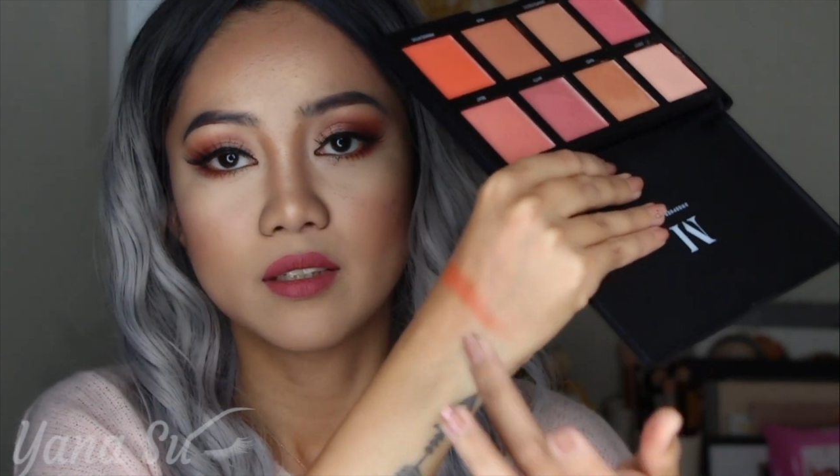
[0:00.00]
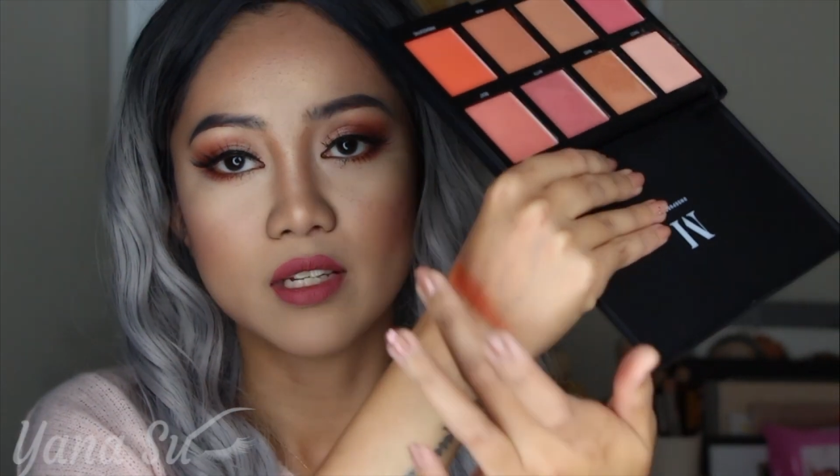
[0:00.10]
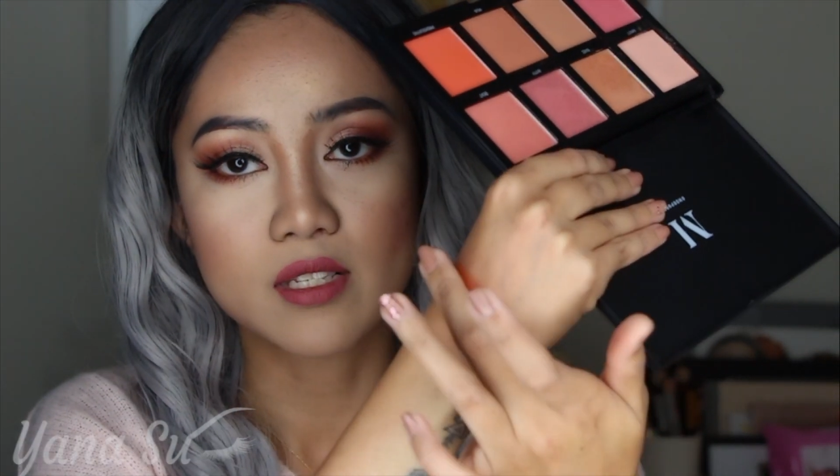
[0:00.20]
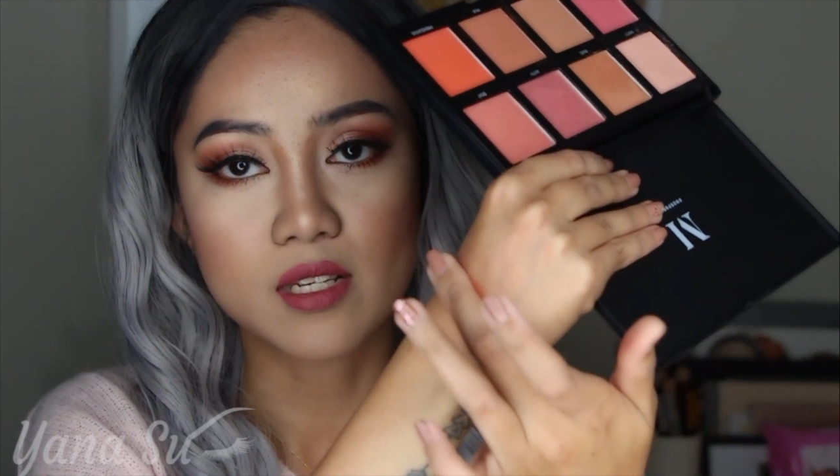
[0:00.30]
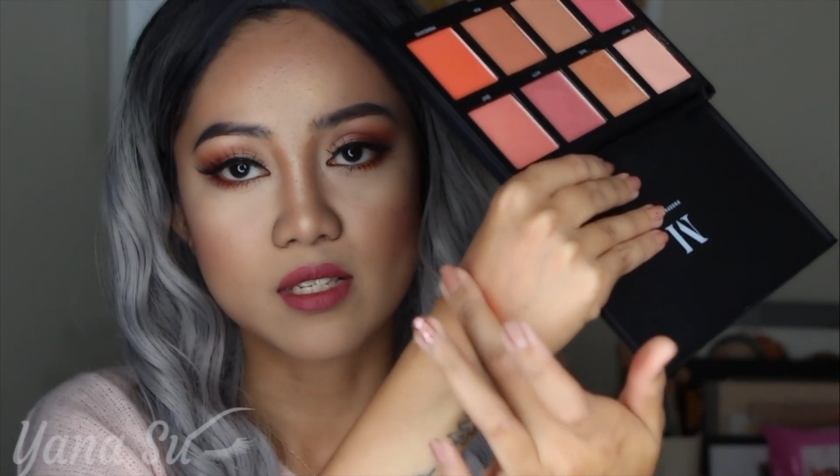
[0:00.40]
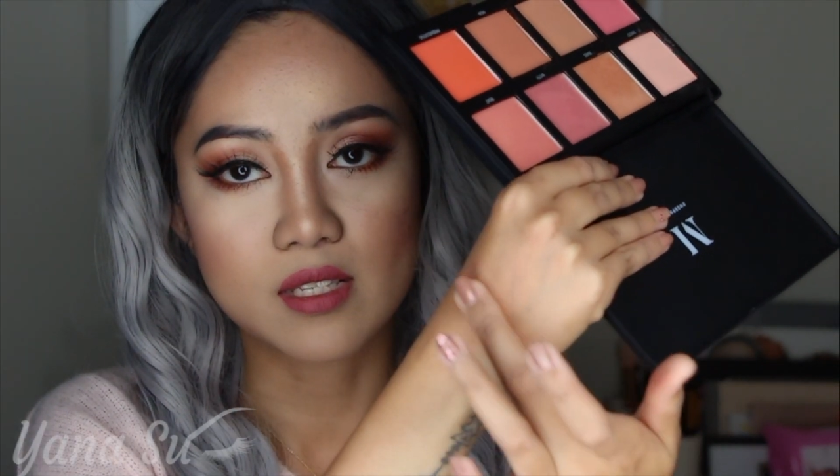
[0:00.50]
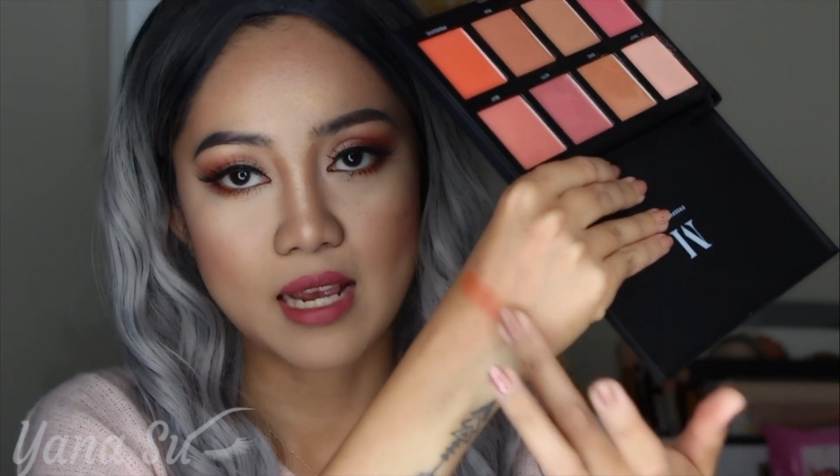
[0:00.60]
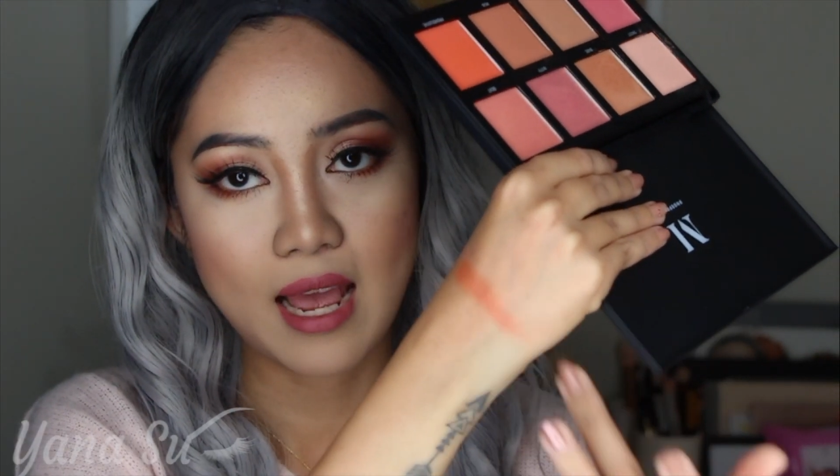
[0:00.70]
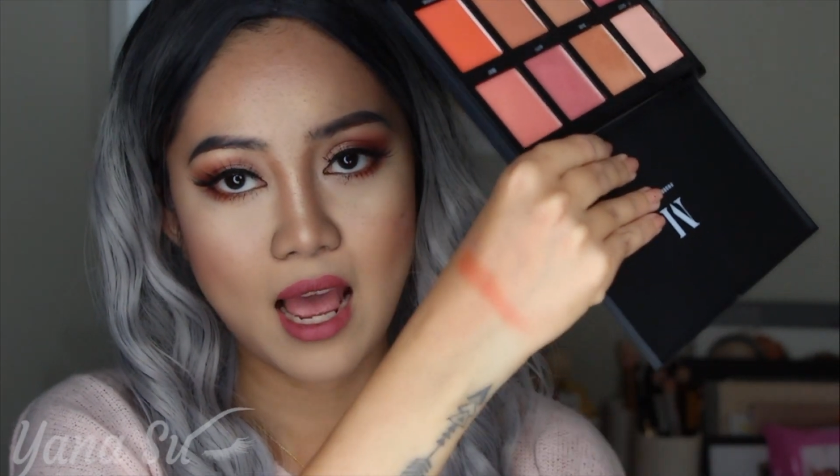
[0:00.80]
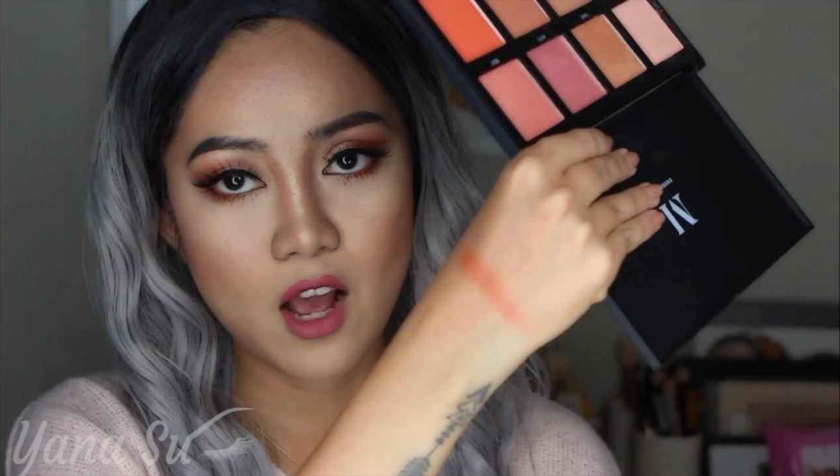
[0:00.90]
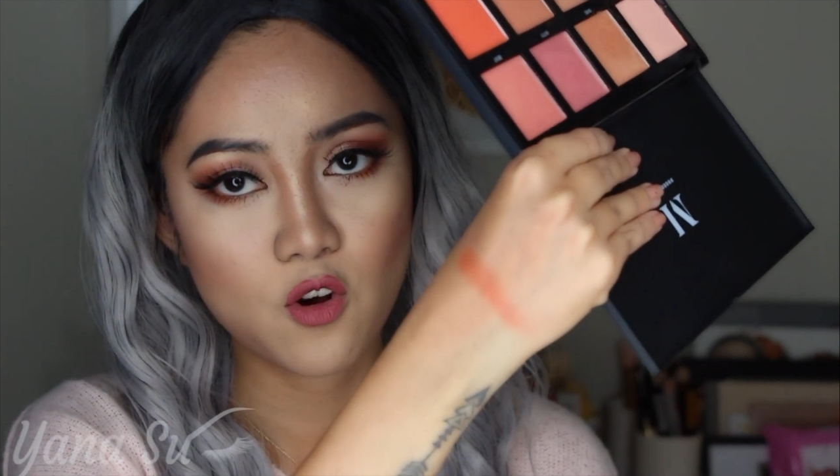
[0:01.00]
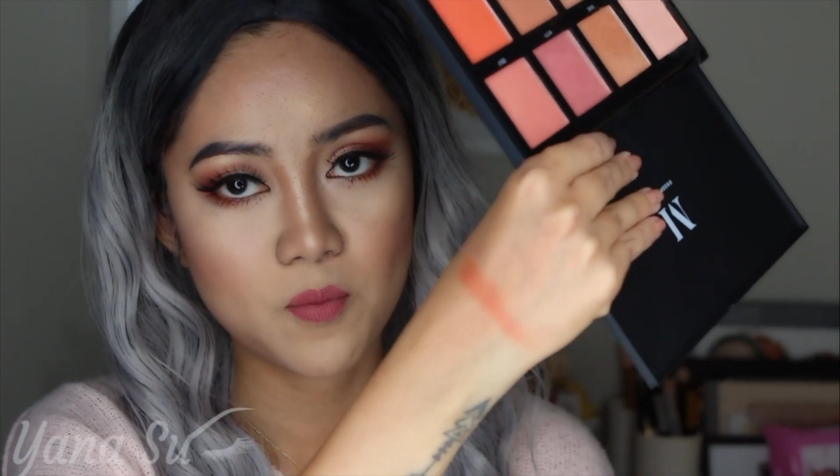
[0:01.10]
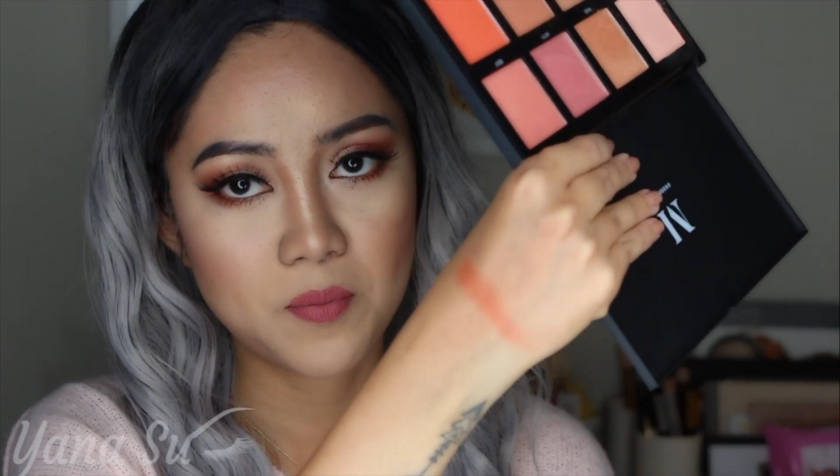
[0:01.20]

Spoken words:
this is how